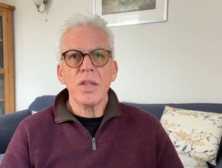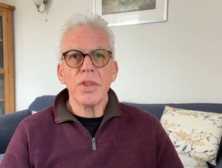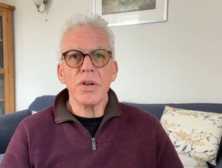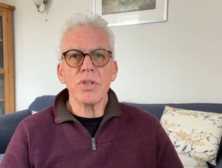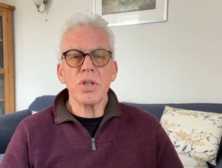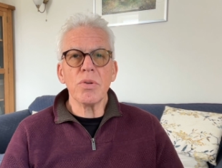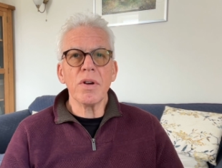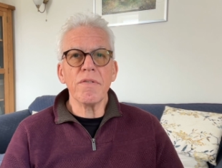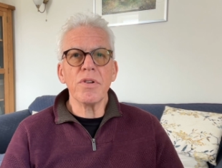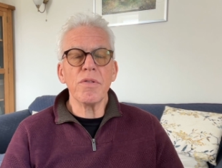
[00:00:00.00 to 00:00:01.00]
those who
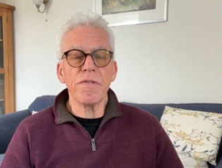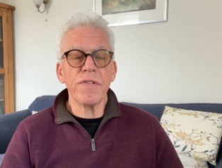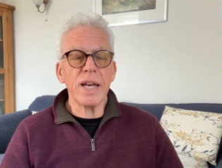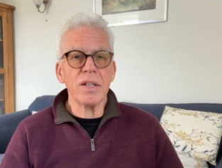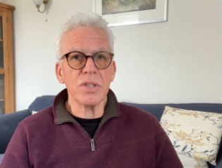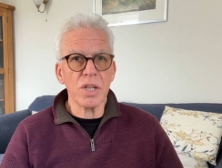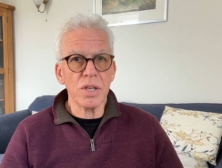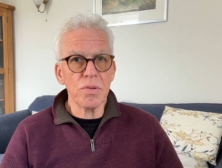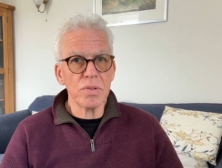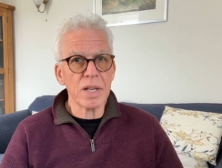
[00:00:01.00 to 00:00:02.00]
have failed to
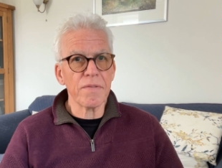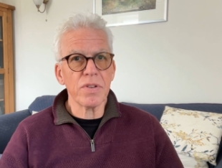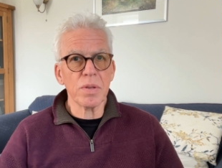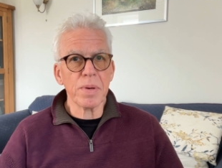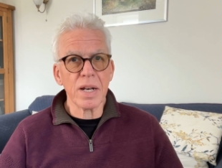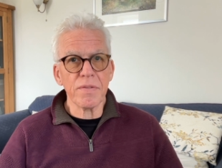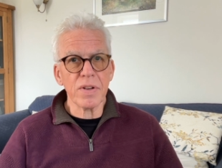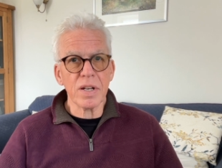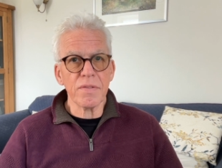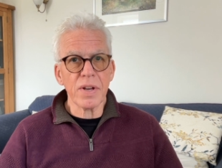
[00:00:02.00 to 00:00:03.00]
use that for the
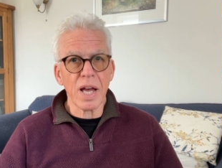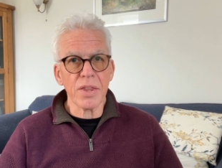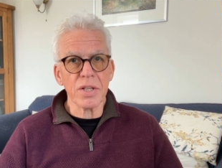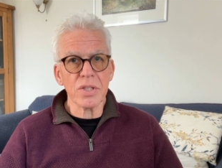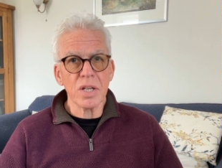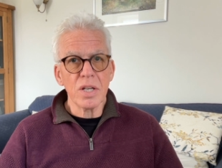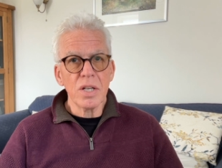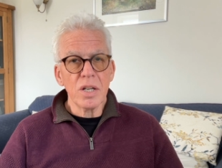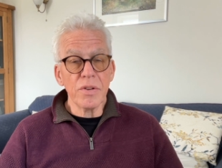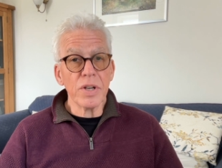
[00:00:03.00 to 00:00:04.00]
benefit of others,
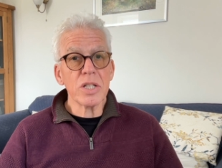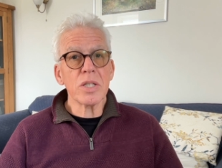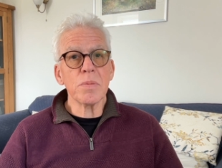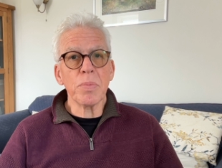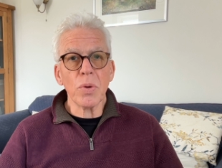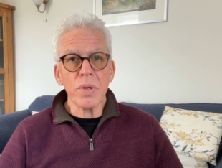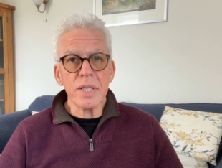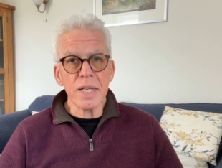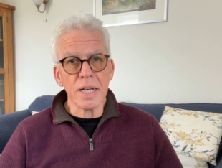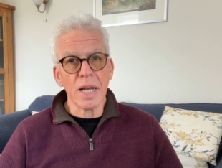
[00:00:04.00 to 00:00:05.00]
who've
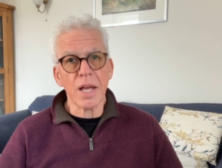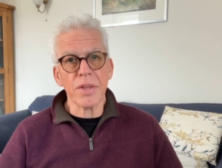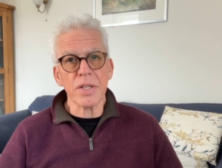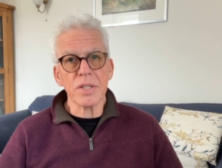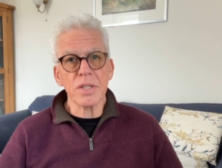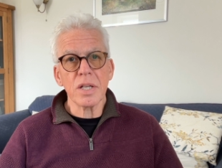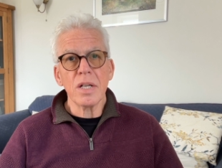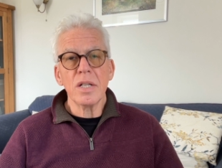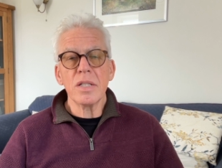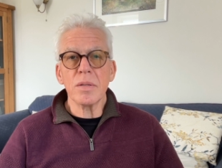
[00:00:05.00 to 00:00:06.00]
exploited others
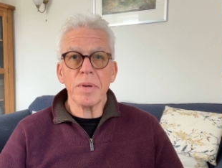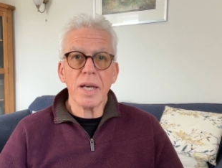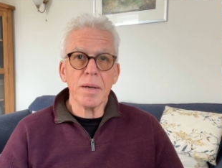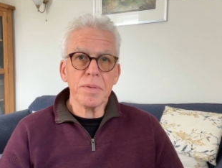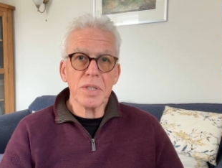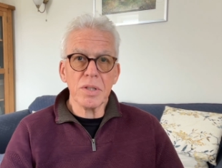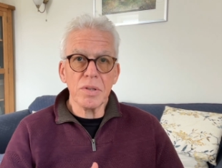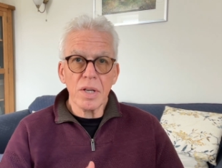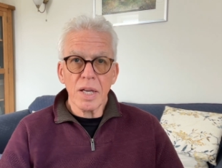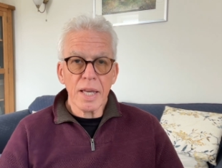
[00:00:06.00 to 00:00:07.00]
to be able to
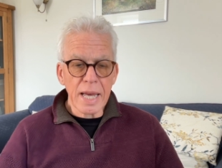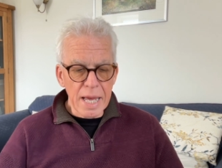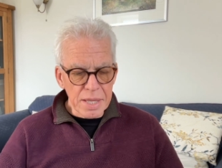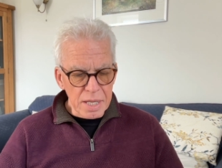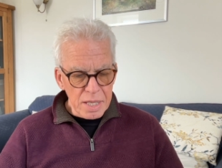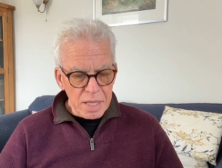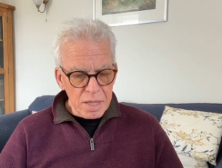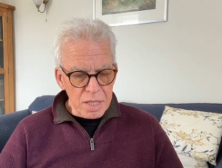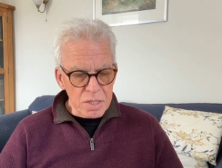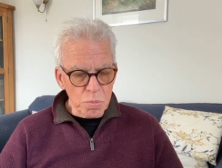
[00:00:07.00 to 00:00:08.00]
gather
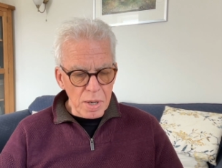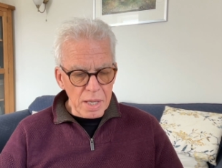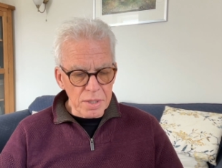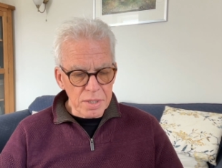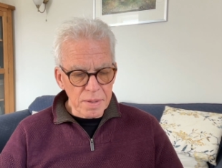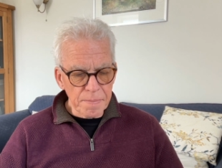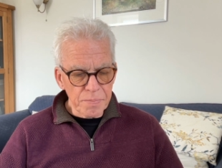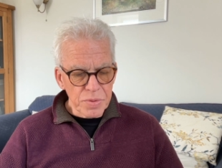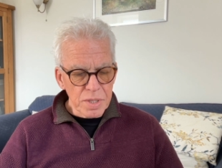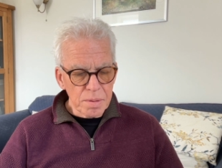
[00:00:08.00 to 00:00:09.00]
this wealth.
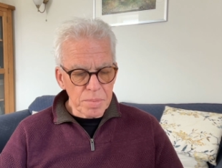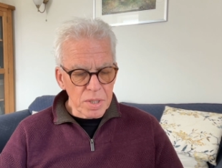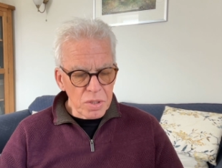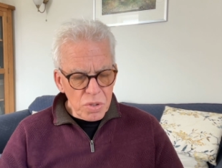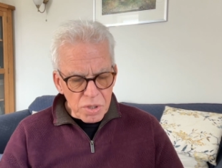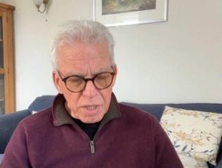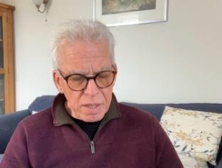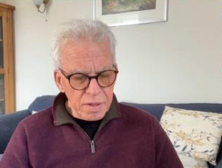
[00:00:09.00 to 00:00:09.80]
But look,